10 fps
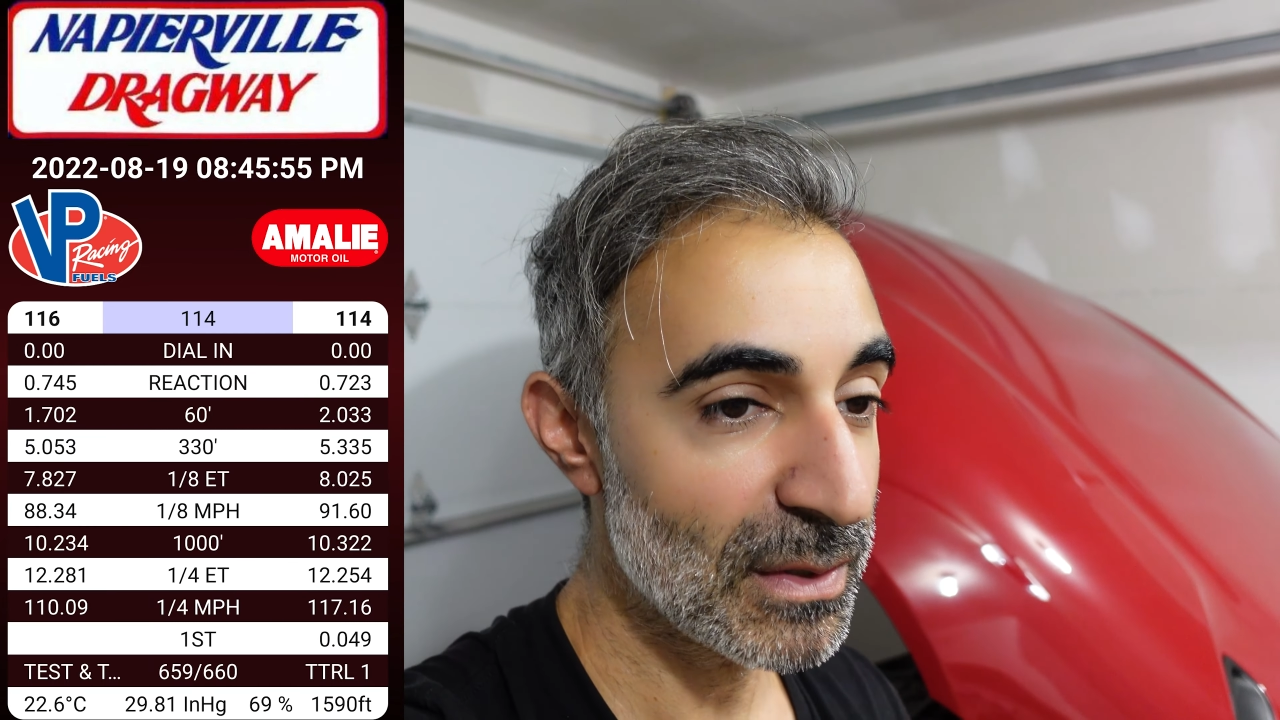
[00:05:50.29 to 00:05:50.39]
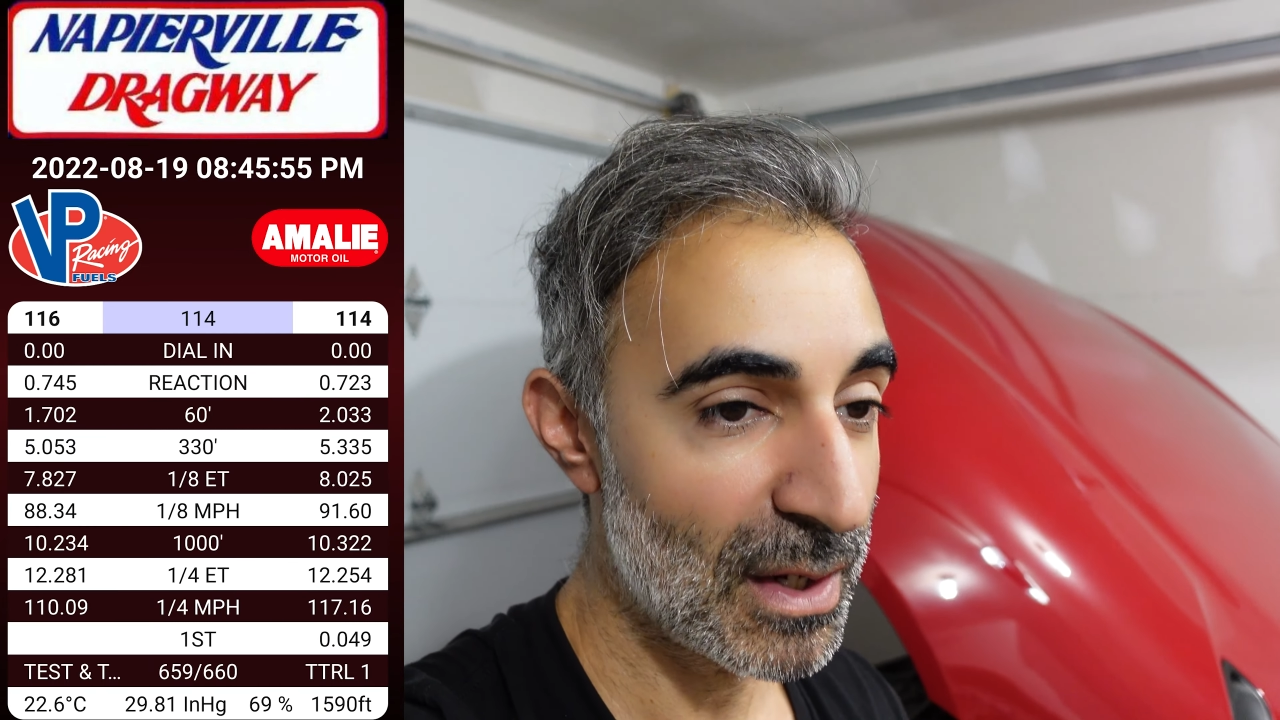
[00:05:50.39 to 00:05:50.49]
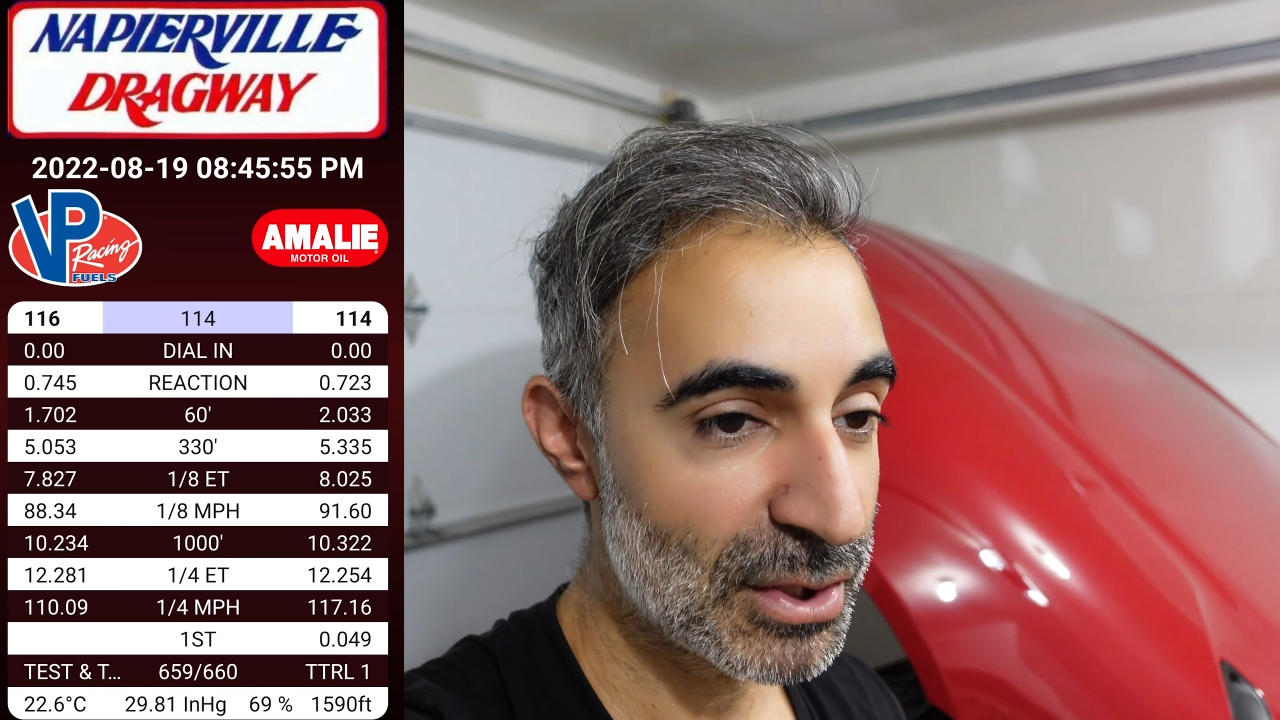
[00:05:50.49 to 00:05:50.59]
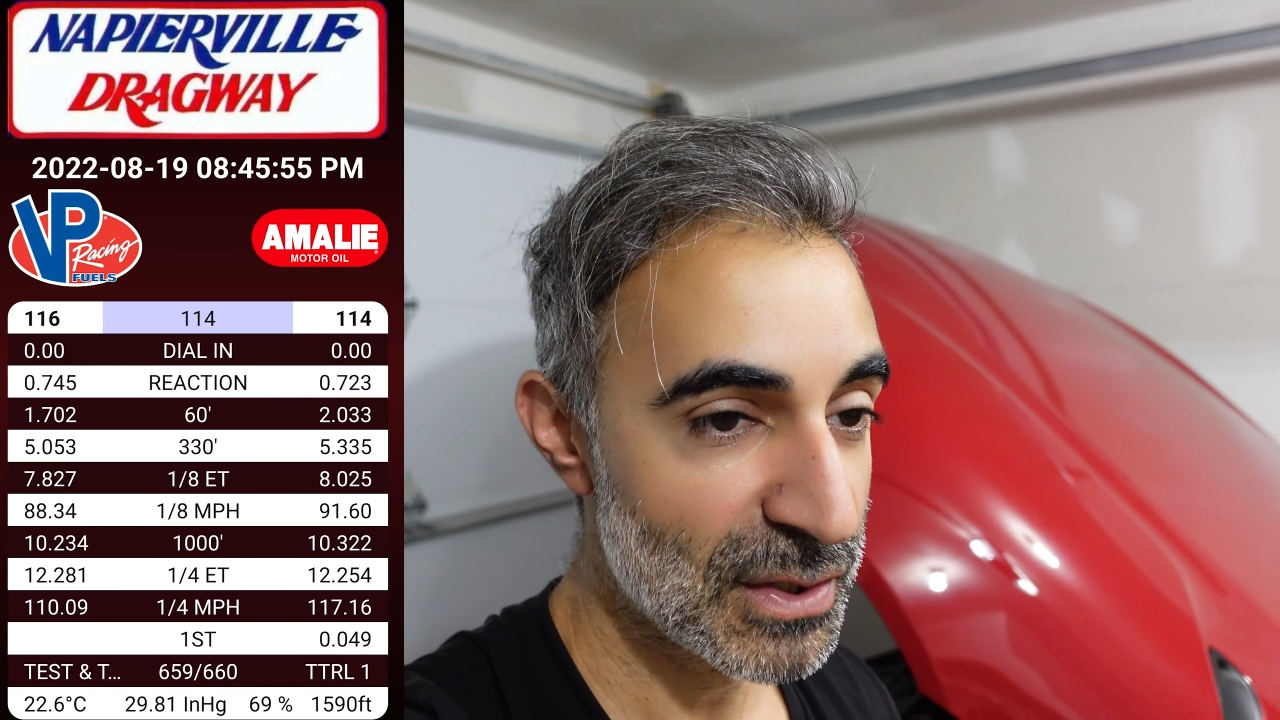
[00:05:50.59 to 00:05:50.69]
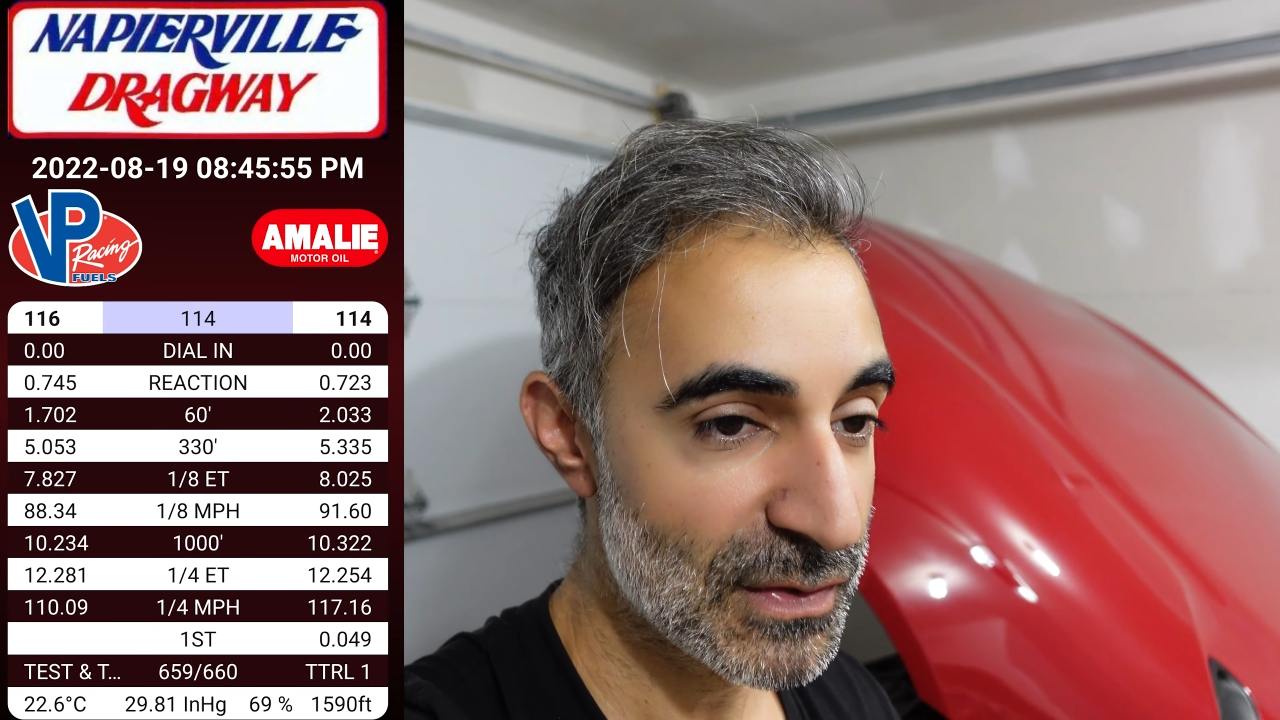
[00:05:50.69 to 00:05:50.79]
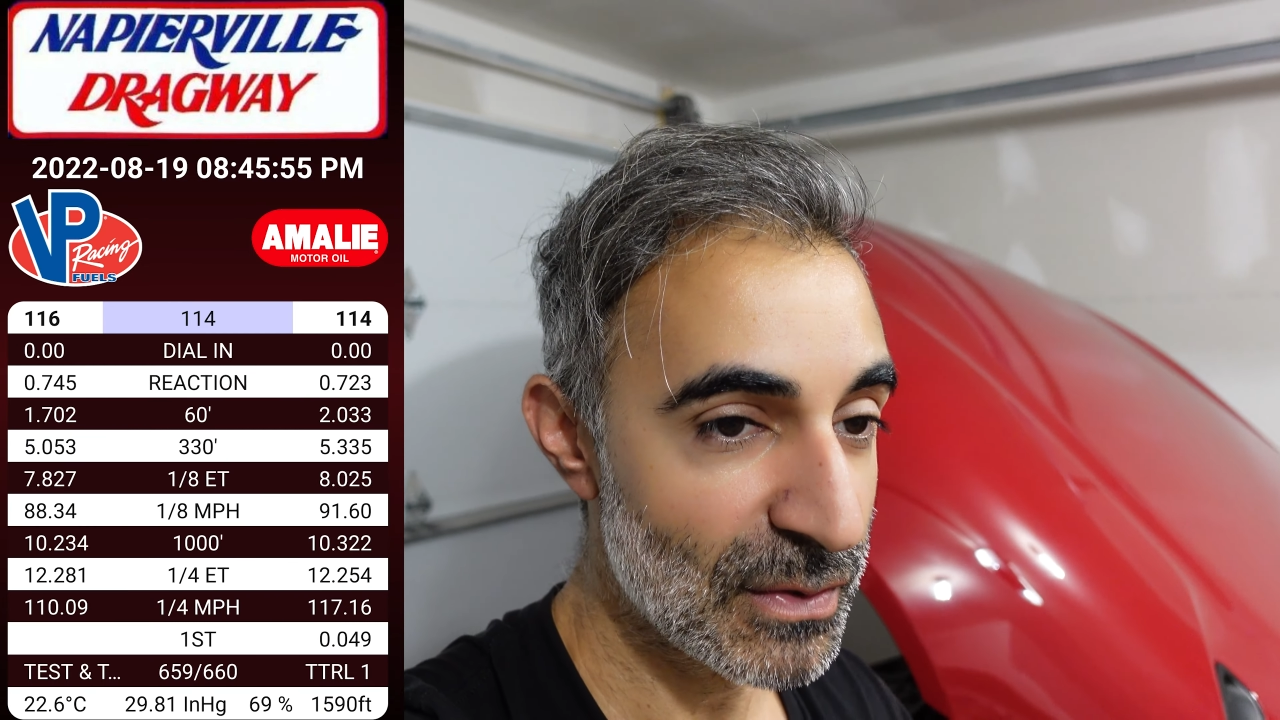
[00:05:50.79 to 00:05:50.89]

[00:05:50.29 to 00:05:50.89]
launches.